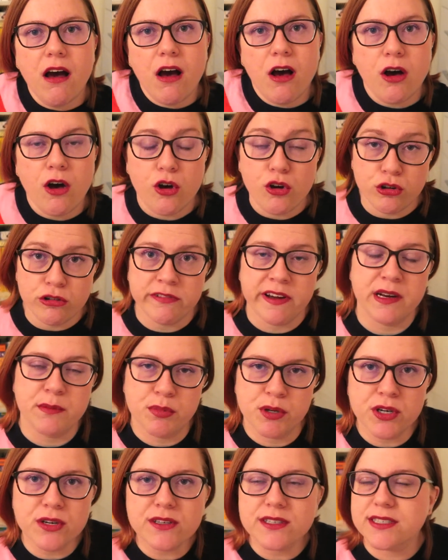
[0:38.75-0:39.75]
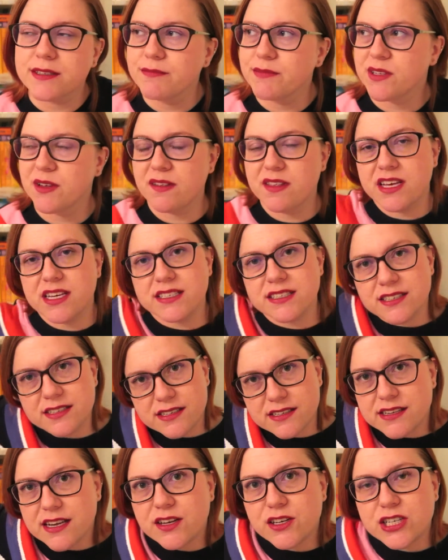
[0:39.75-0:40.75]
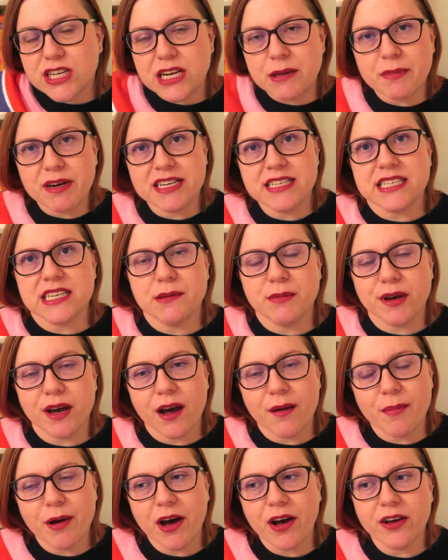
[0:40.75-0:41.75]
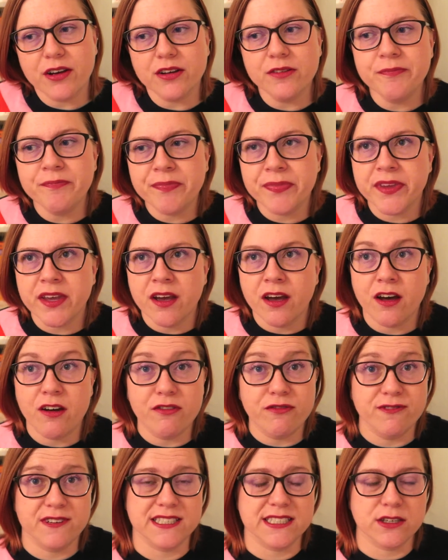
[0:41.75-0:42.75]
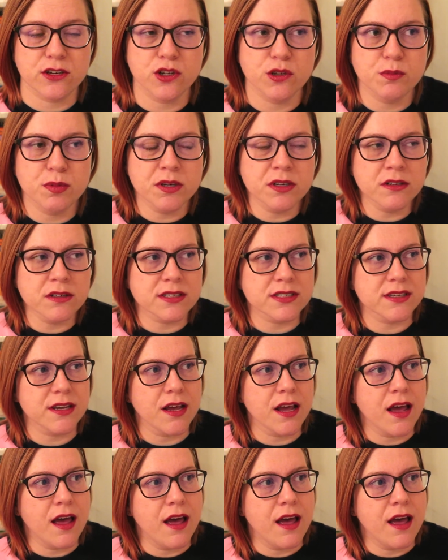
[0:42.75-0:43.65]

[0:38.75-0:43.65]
are unread books, so this is essentially my TBR pile of physical books.